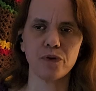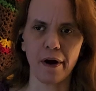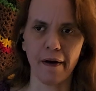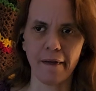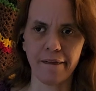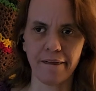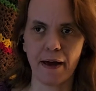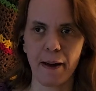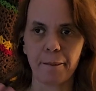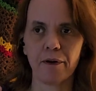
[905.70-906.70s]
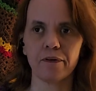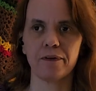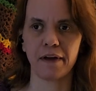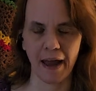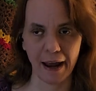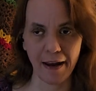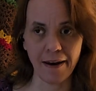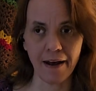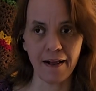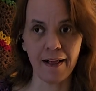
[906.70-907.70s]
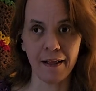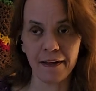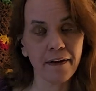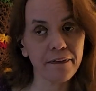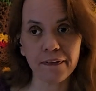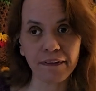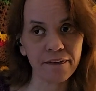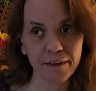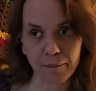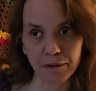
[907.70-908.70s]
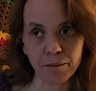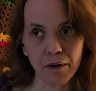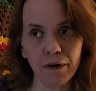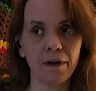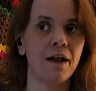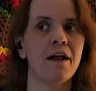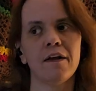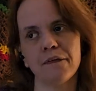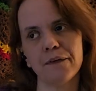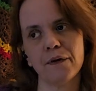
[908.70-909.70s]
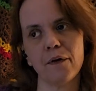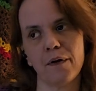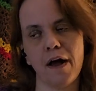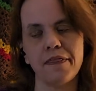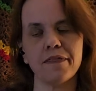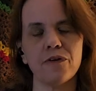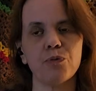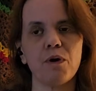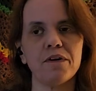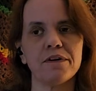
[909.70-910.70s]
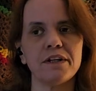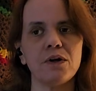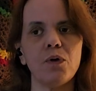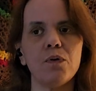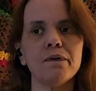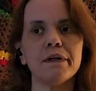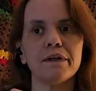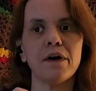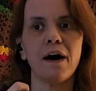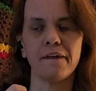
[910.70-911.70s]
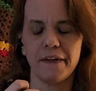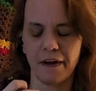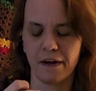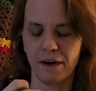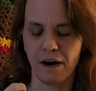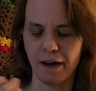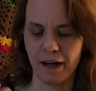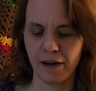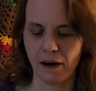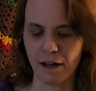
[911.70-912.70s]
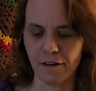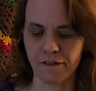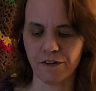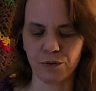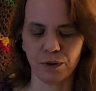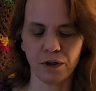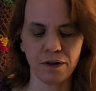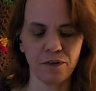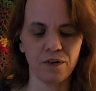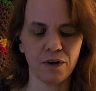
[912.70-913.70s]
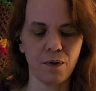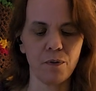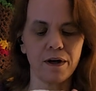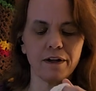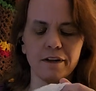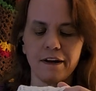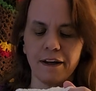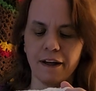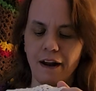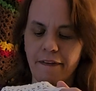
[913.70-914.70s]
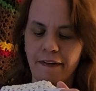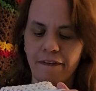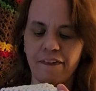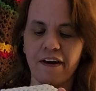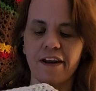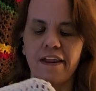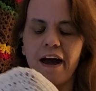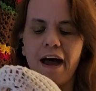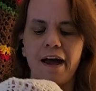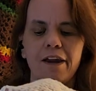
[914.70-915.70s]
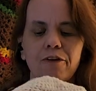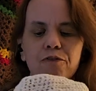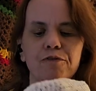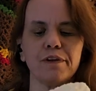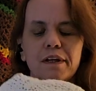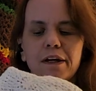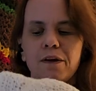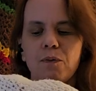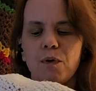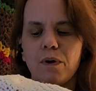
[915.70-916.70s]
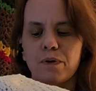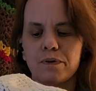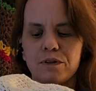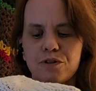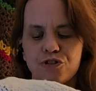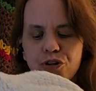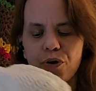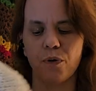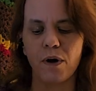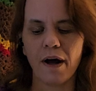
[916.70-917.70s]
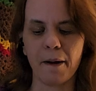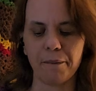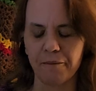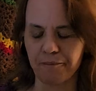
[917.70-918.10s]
knots per skein, is acceptable. So this was the only knot that I got in all of this work. So we're going to tuck it in on the inside of the hat and hopefully it won't show up.